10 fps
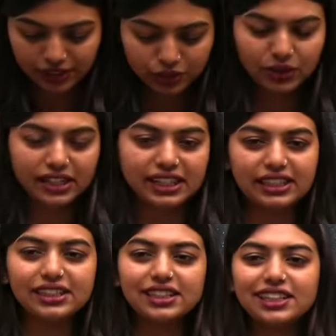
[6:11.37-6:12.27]
Why you
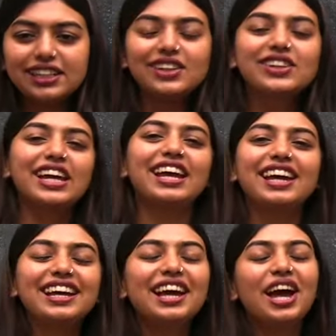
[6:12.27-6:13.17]
worry?
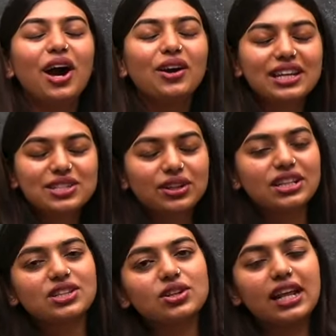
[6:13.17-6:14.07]
Okay, okay,
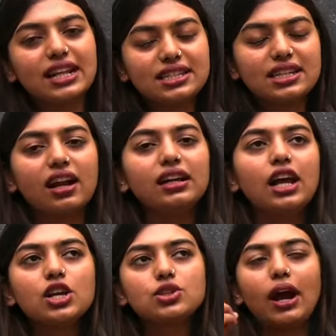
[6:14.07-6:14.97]
students. So let's start.
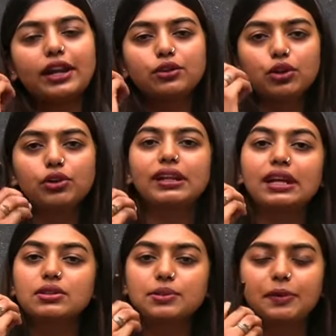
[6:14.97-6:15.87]
So I told you when
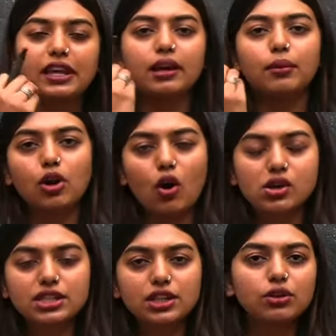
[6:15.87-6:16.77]
I was speaking about
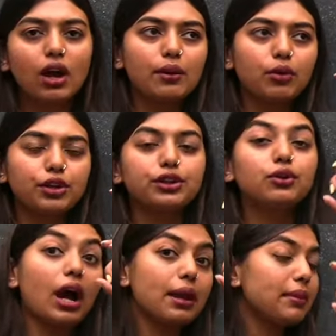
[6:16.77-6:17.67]
auxin, no,
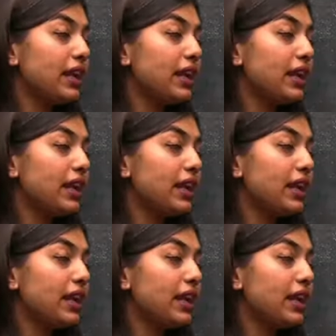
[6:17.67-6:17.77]
I